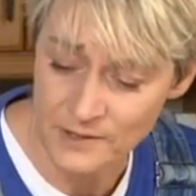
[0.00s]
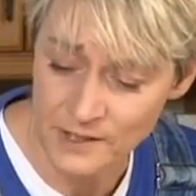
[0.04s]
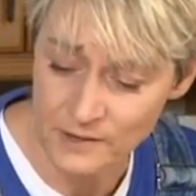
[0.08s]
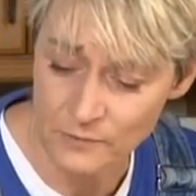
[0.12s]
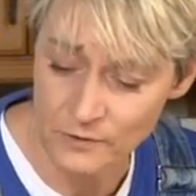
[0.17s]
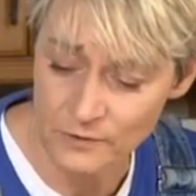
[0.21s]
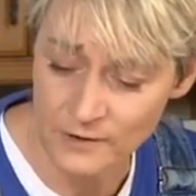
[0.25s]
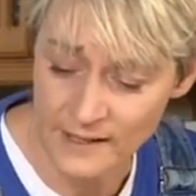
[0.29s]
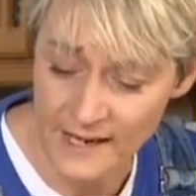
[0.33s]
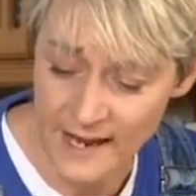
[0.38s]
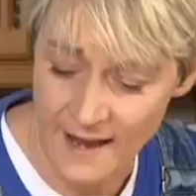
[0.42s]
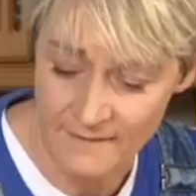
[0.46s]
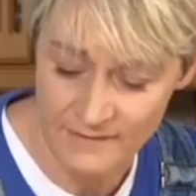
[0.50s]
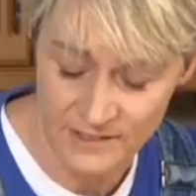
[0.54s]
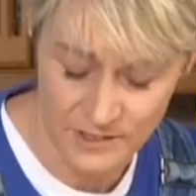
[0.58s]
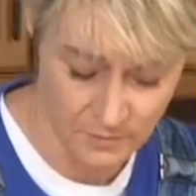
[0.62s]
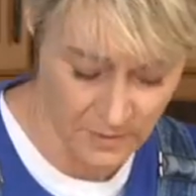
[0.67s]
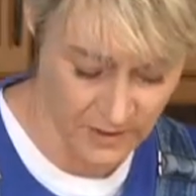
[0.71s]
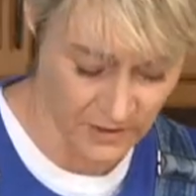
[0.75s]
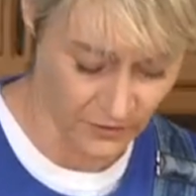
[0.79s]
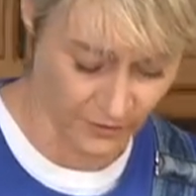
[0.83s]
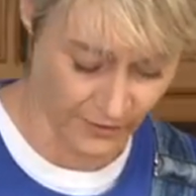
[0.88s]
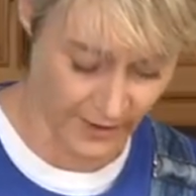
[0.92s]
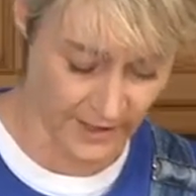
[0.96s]
You can really have as
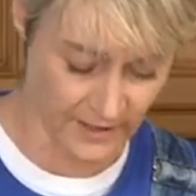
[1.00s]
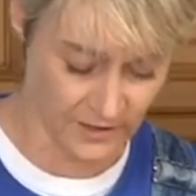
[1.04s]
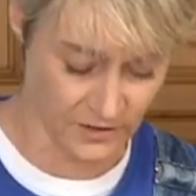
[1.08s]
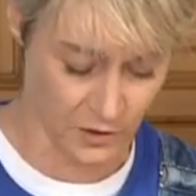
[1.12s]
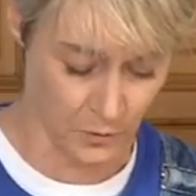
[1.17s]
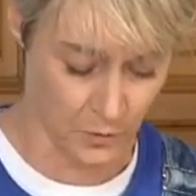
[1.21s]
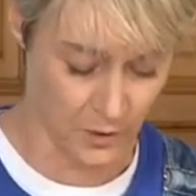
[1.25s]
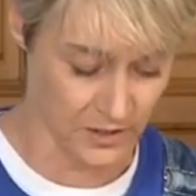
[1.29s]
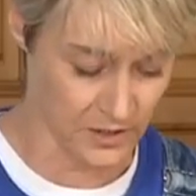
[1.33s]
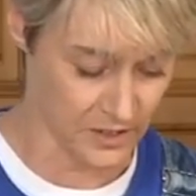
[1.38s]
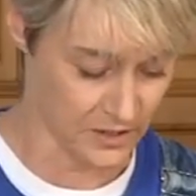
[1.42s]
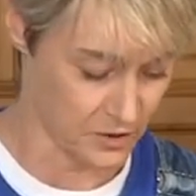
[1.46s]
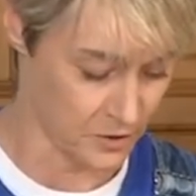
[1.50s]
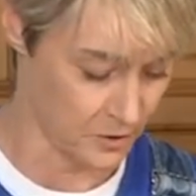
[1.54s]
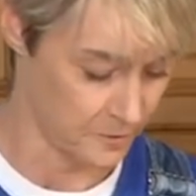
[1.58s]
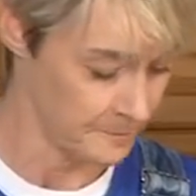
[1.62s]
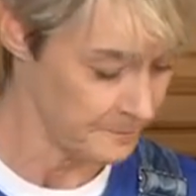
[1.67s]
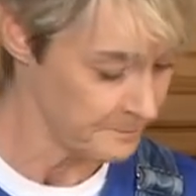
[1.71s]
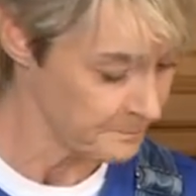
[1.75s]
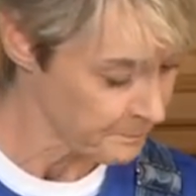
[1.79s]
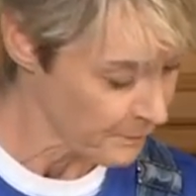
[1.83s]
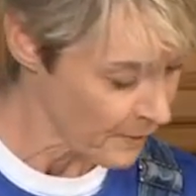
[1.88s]
much fun as you want to.